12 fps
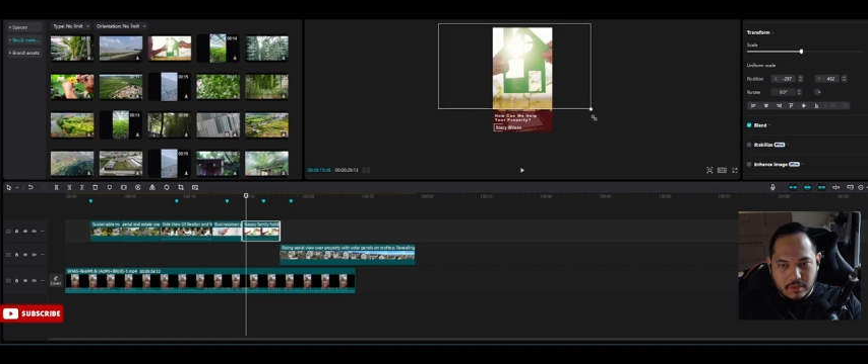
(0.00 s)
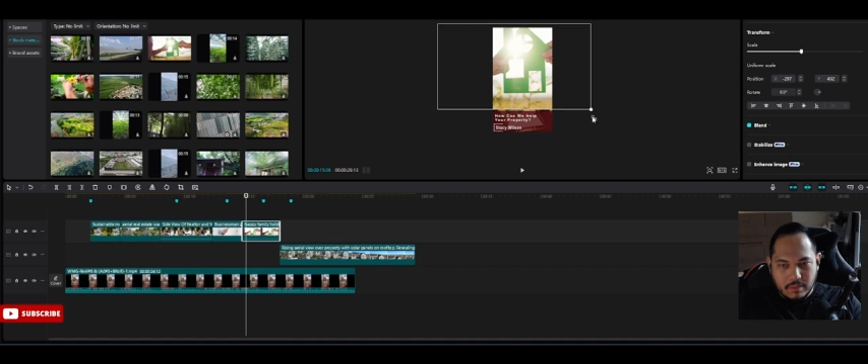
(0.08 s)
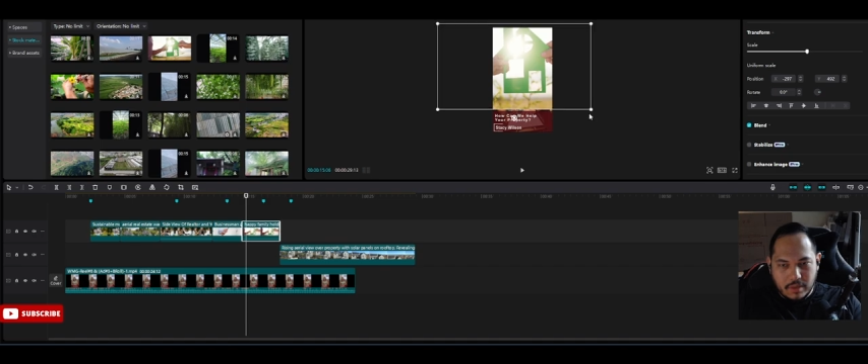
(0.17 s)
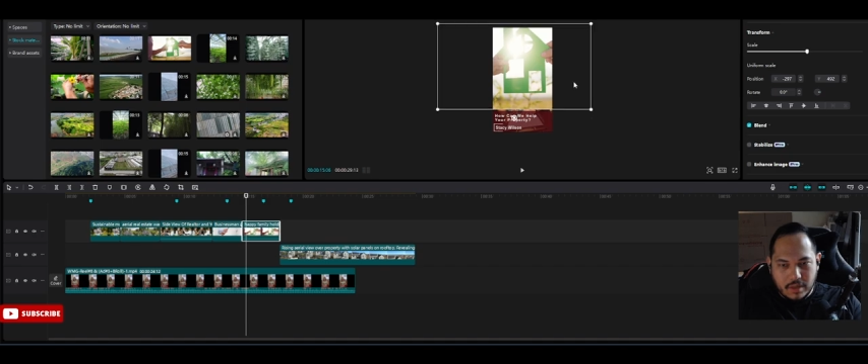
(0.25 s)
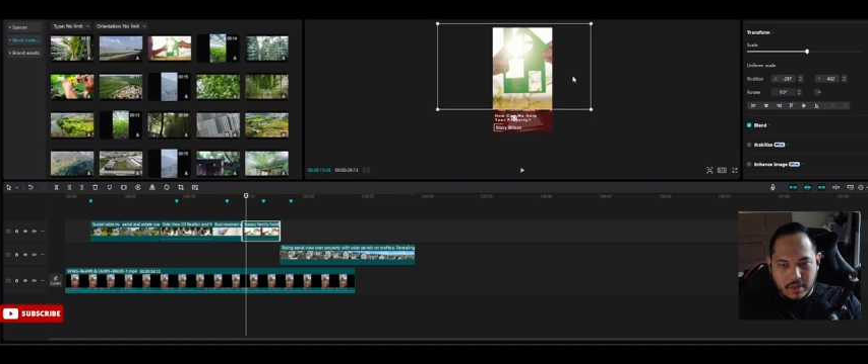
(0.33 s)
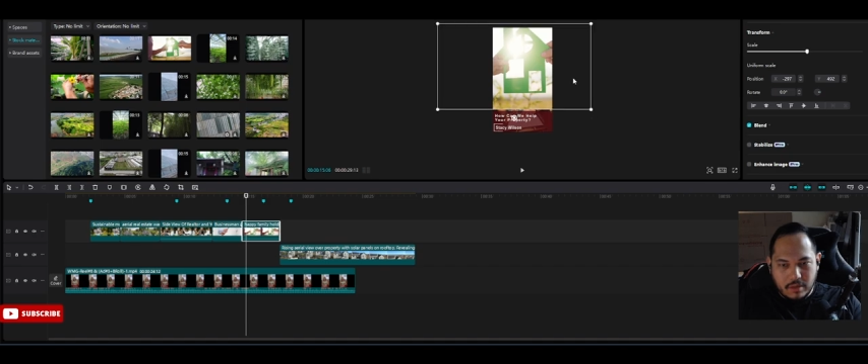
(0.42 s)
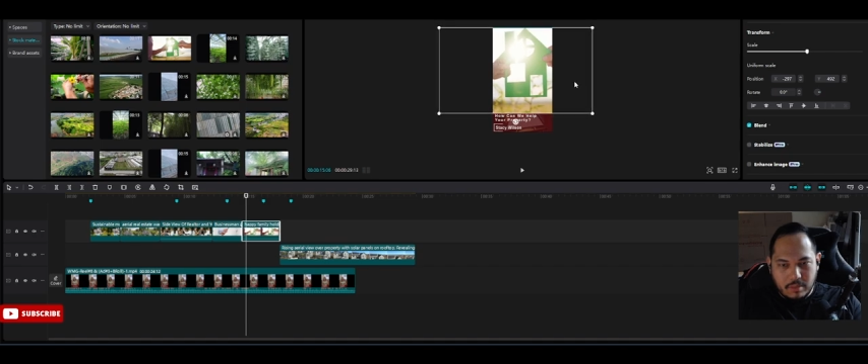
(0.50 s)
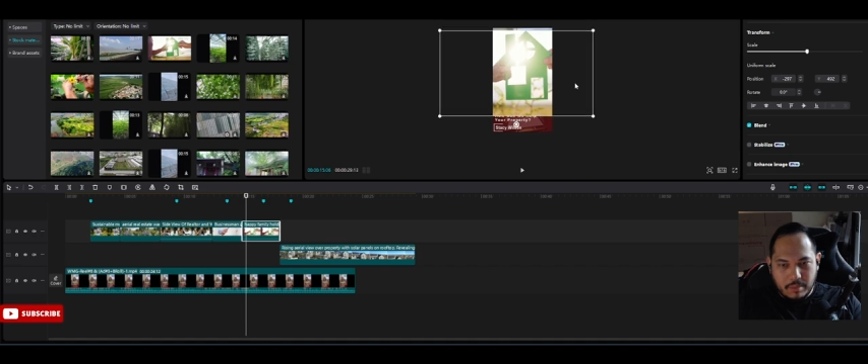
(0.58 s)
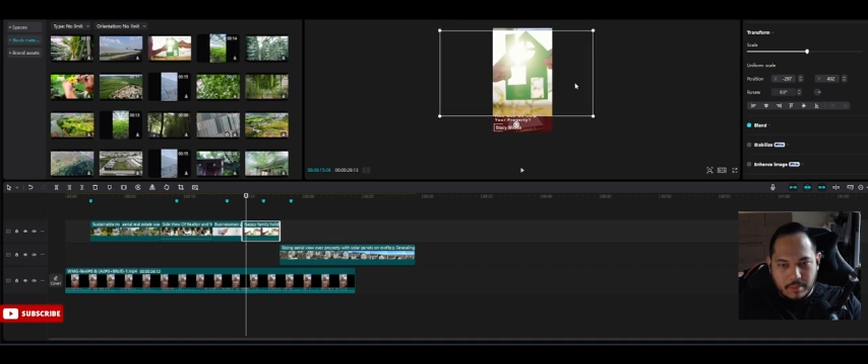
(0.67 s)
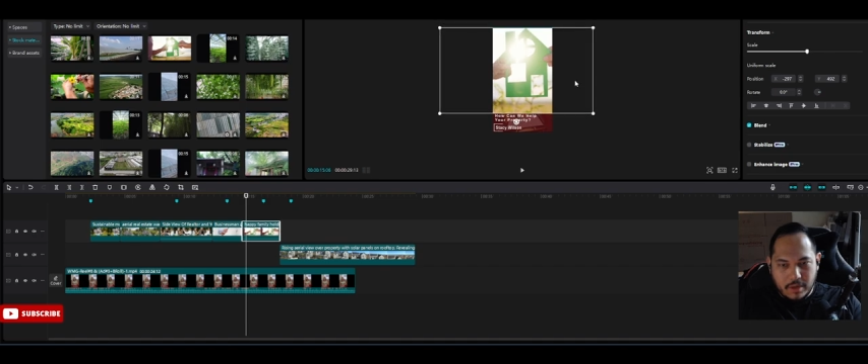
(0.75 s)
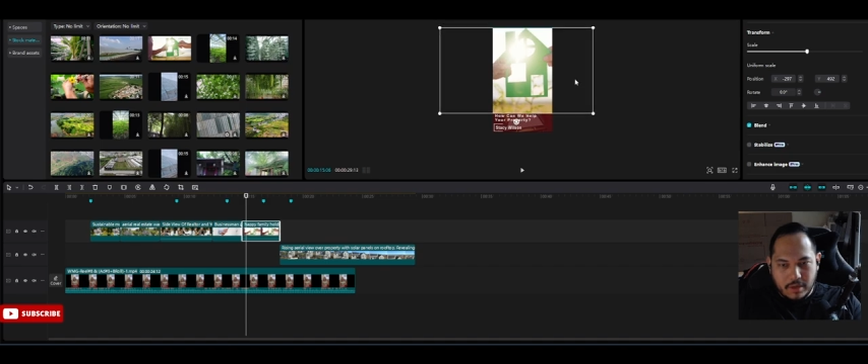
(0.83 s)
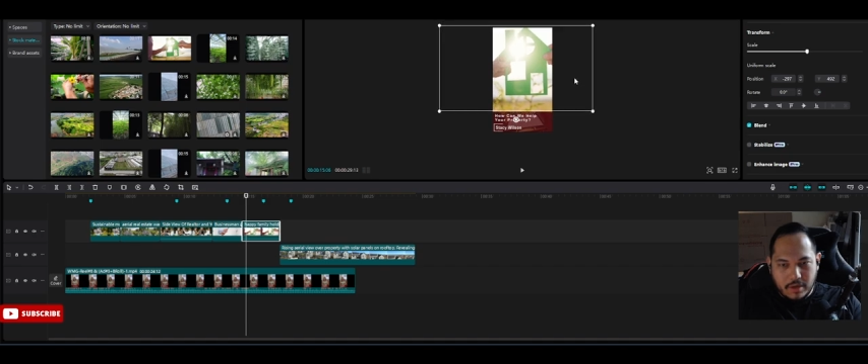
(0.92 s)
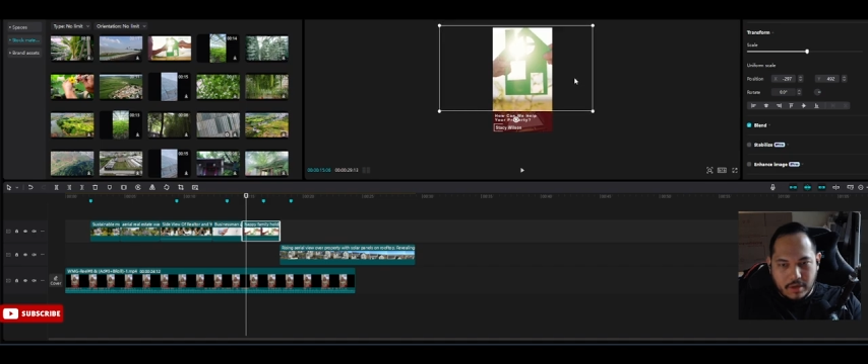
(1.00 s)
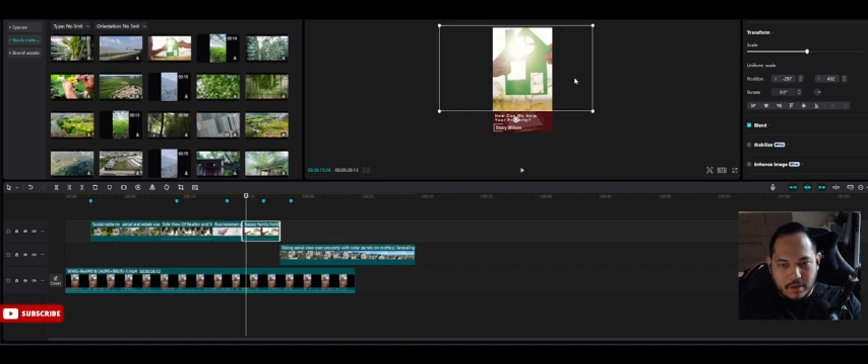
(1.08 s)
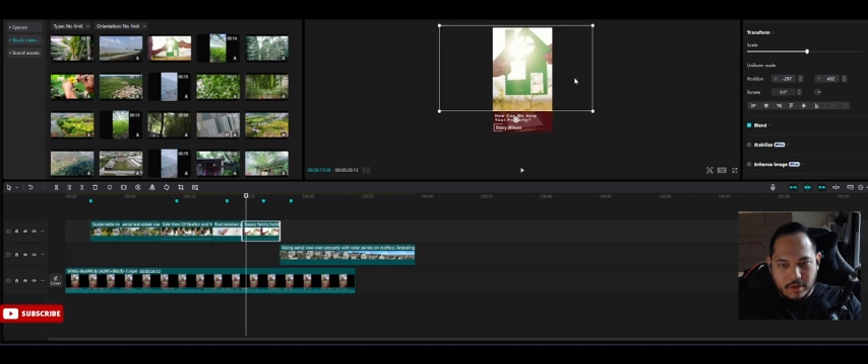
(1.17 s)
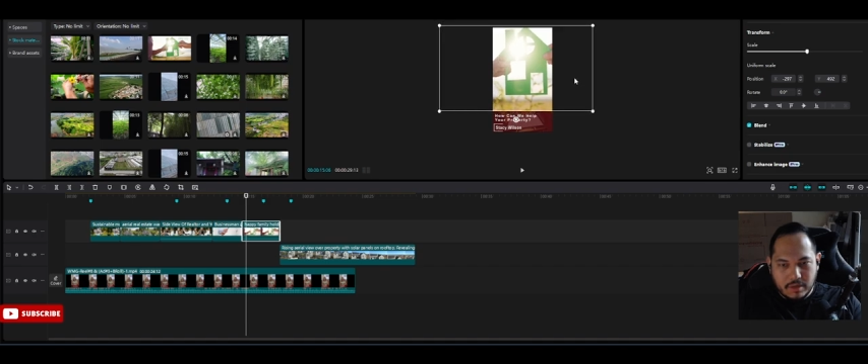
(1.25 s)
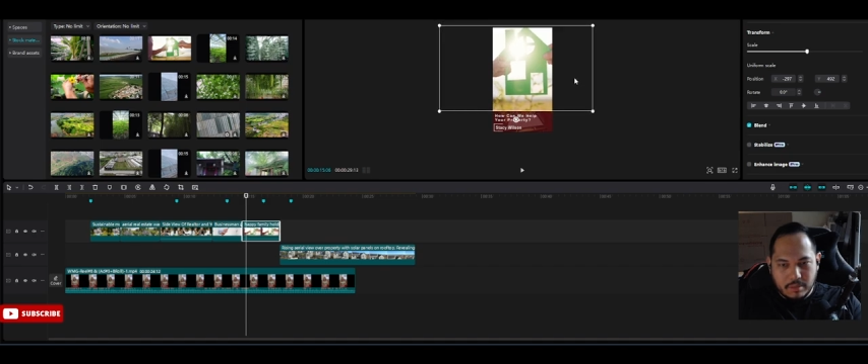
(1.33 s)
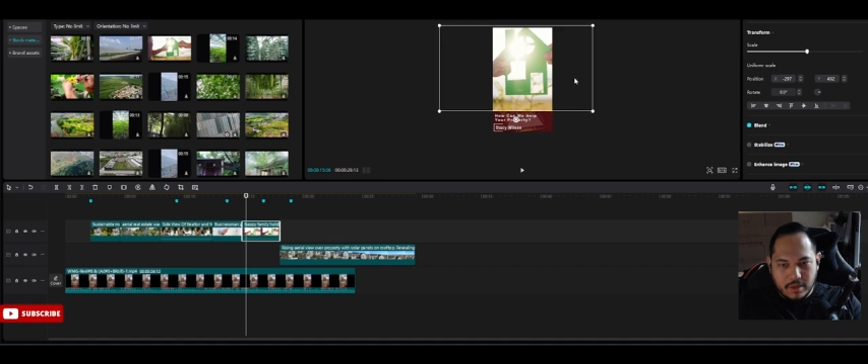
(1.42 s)
make it a little bit bigger,
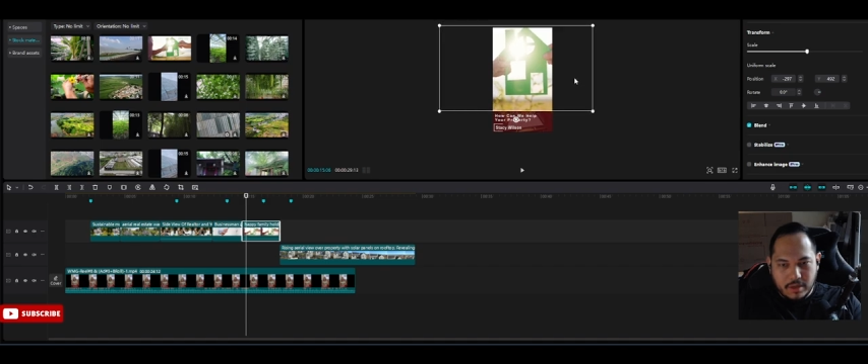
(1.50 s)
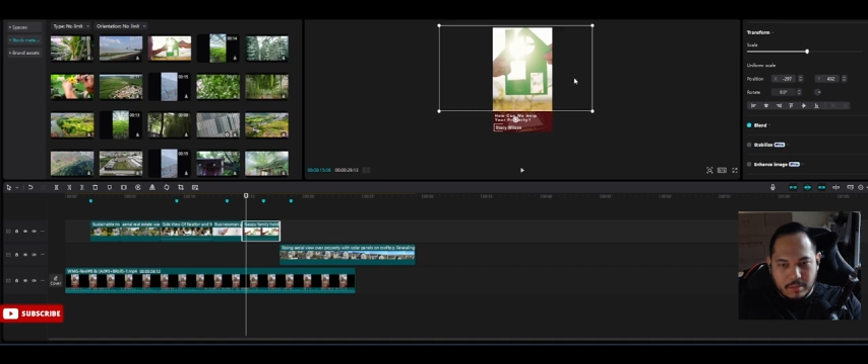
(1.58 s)
expand